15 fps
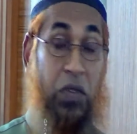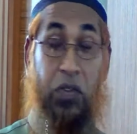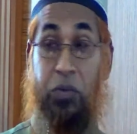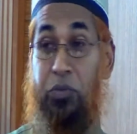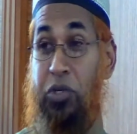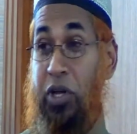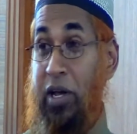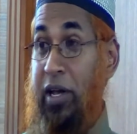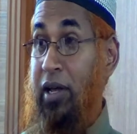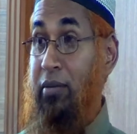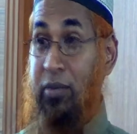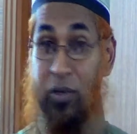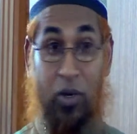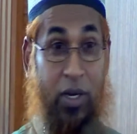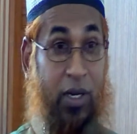
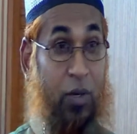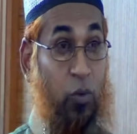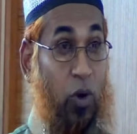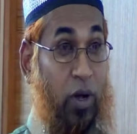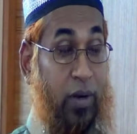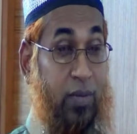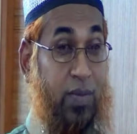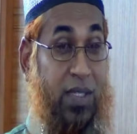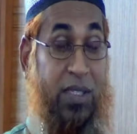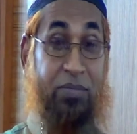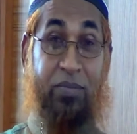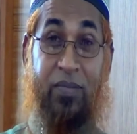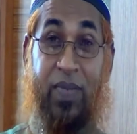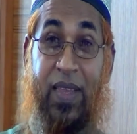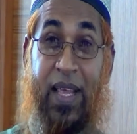Sometimes your little ones,
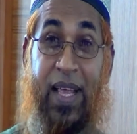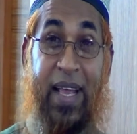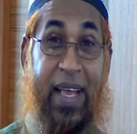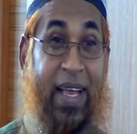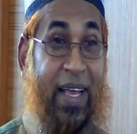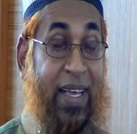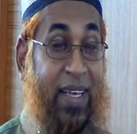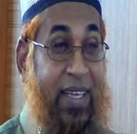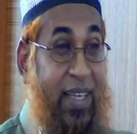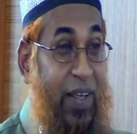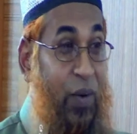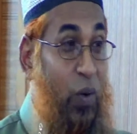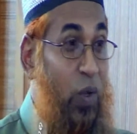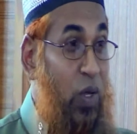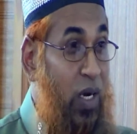
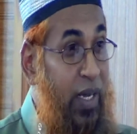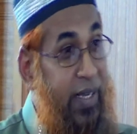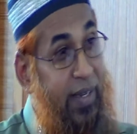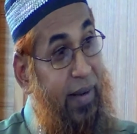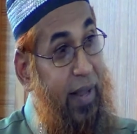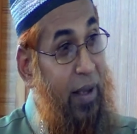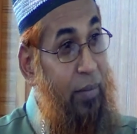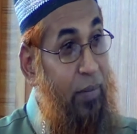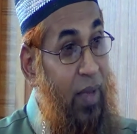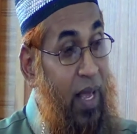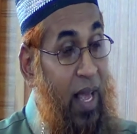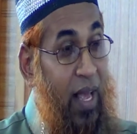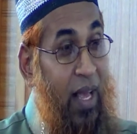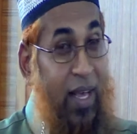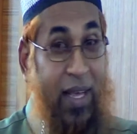when you look at them,
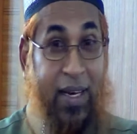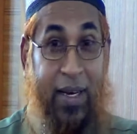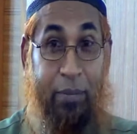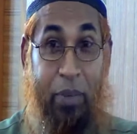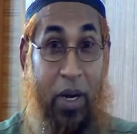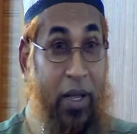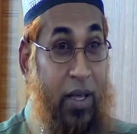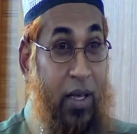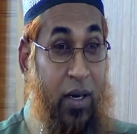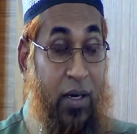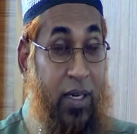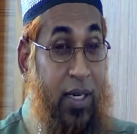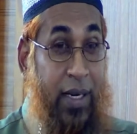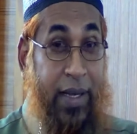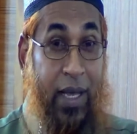play a
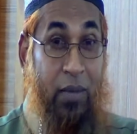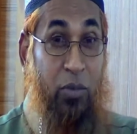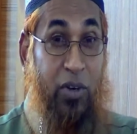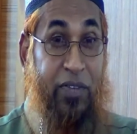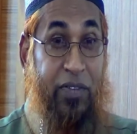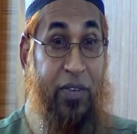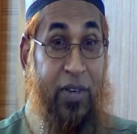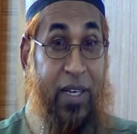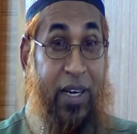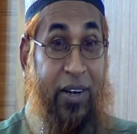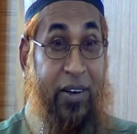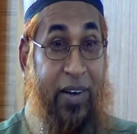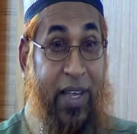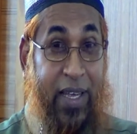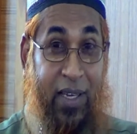little game of
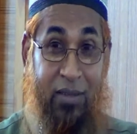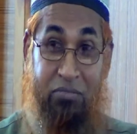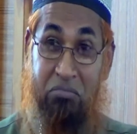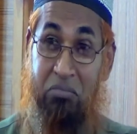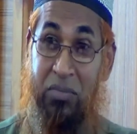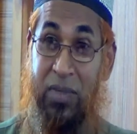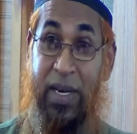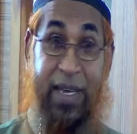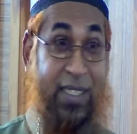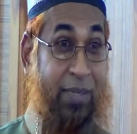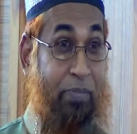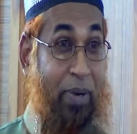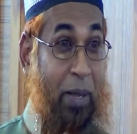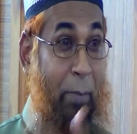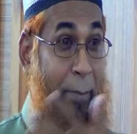cricket.
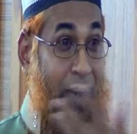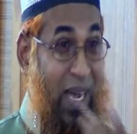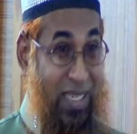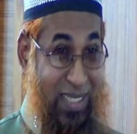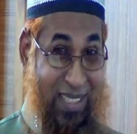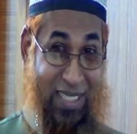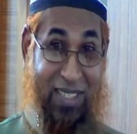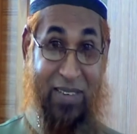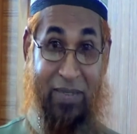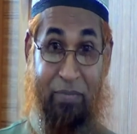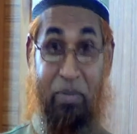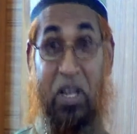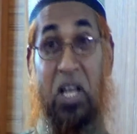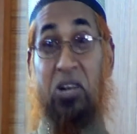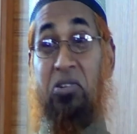Let's play bat,
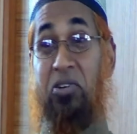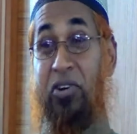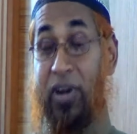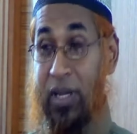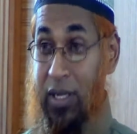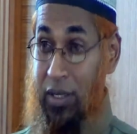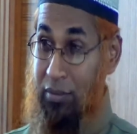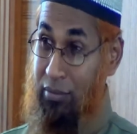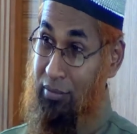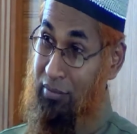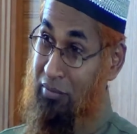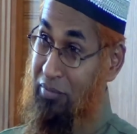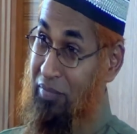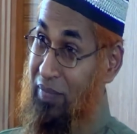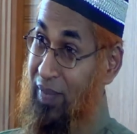play cricket.
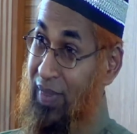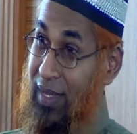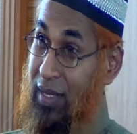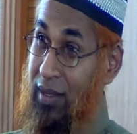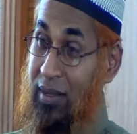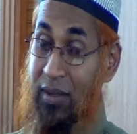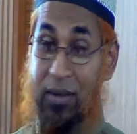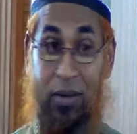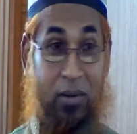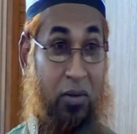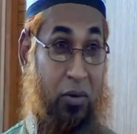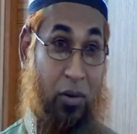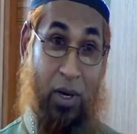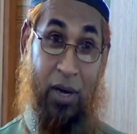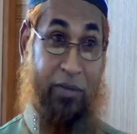
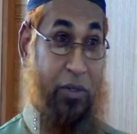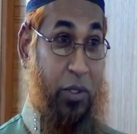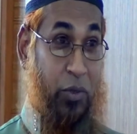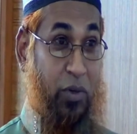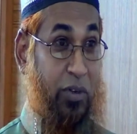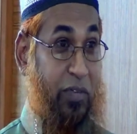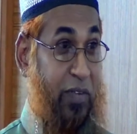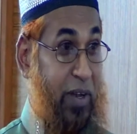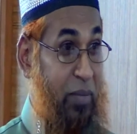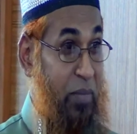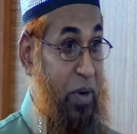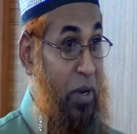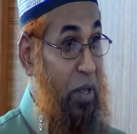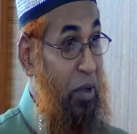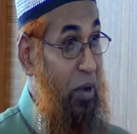You have two of
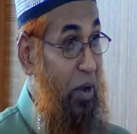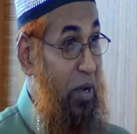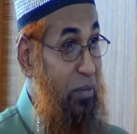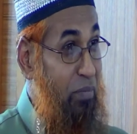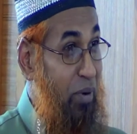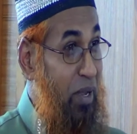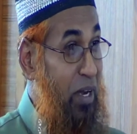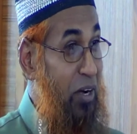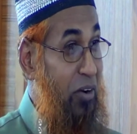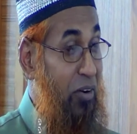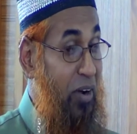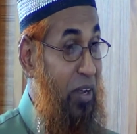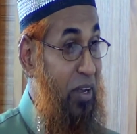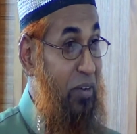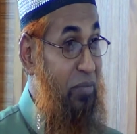them in the yard playing
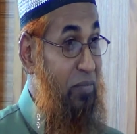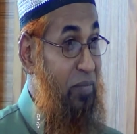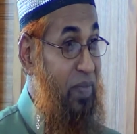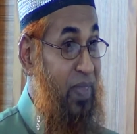cricket.